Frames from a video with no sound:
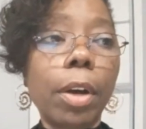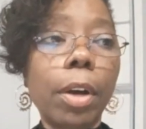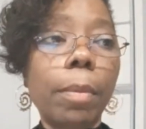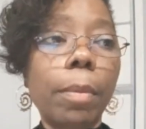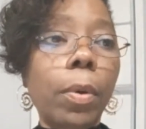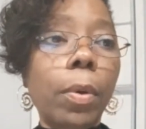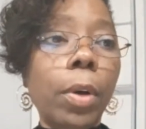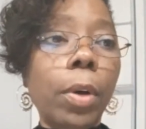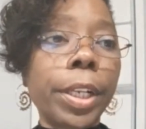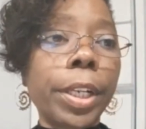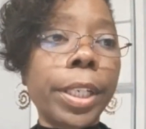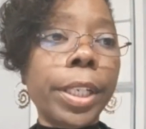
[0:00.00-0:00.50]

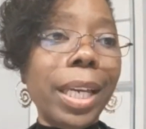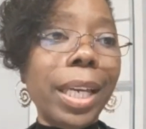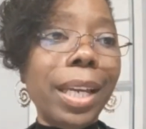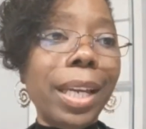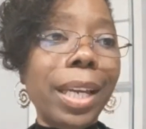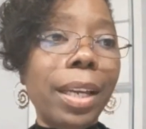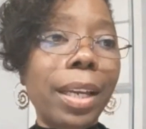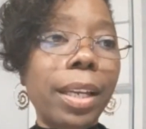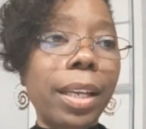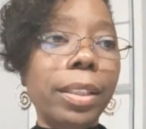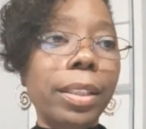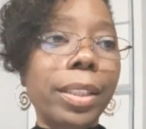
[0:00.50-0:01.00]
But
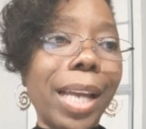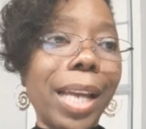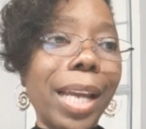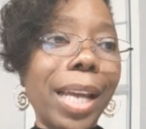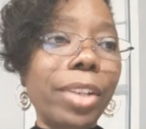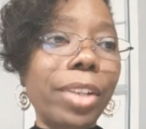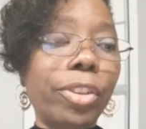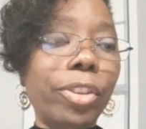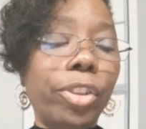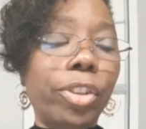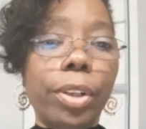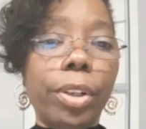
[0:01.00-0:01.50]
again,
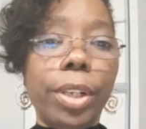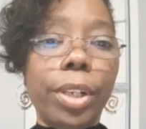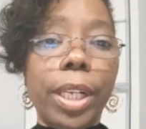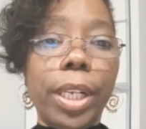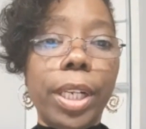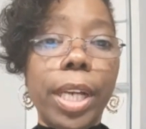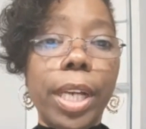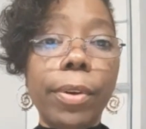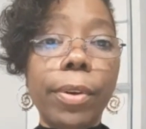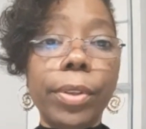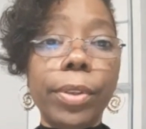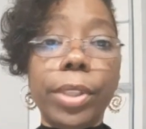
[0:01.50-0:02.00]
change your
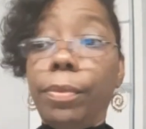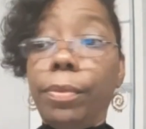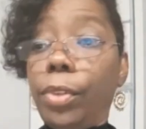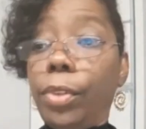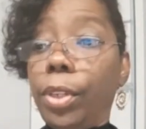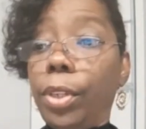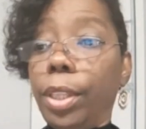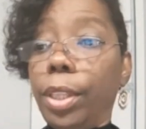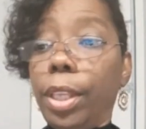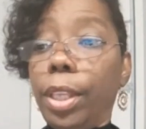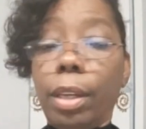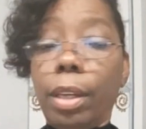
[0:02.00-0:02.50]
narrative
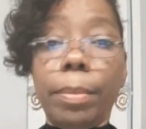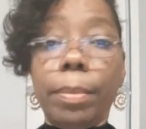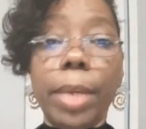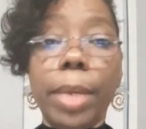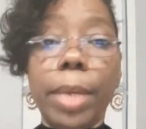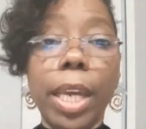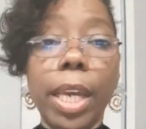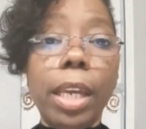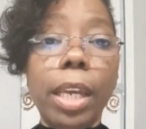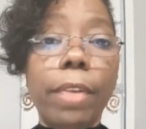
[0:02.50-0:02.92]
to them.